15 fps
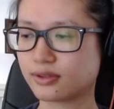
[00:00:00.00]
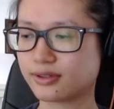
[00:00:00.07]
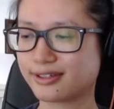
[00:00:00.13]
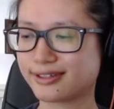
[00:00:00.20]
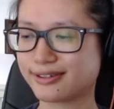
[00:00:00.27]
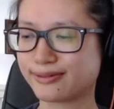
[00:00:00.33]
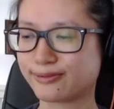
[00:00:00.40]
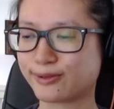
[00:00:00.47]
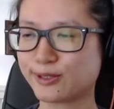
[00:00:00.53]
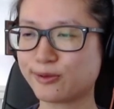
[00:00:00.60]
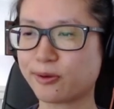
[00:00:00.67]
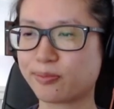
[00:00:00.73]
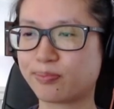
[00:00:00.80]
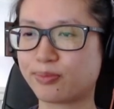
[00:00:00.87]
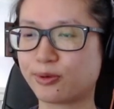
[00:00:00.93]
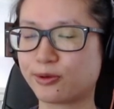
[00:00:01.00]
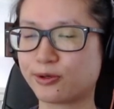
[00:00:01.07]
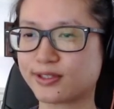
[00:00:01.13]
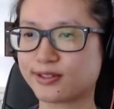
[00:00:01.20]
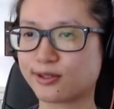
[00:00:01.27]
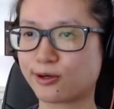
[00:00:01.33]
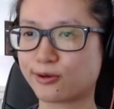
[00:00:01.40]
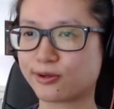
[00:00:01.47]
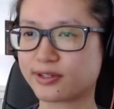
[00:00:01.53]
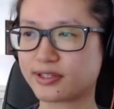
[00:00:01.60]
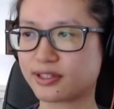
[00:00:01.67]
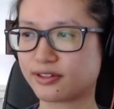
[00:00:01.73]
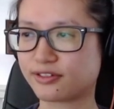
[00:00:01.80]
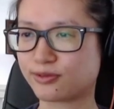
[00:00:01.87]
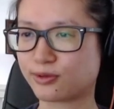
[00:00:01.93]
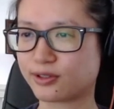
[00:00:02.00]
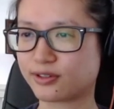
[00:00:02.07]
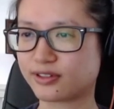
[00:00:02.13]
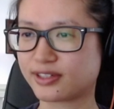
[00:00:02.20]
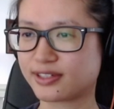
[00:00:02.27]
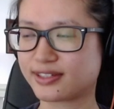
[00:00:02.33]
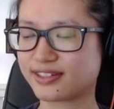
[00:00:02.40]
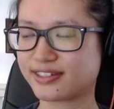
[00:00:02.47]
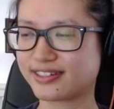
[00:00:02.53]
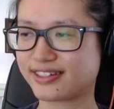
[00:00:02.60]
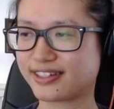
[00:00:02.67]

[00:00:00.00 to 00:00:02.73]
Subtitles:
I wonder what Bort's older self was,